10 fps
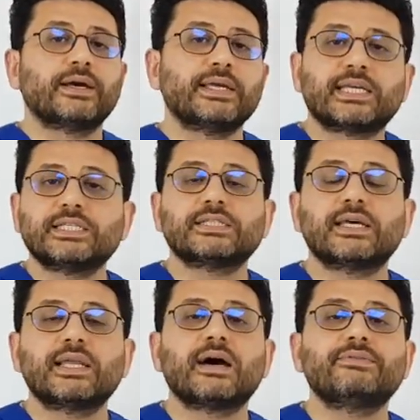The
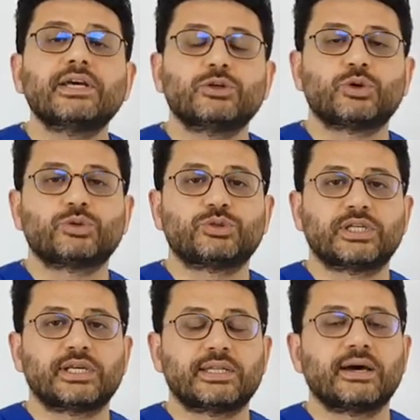second treatment is stem
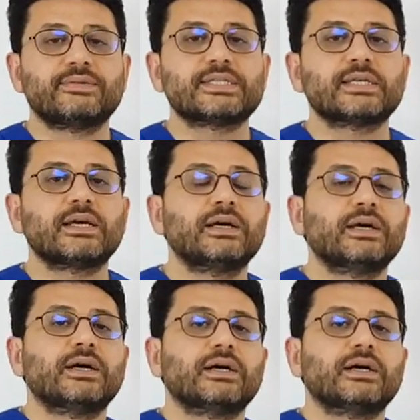cell therapy.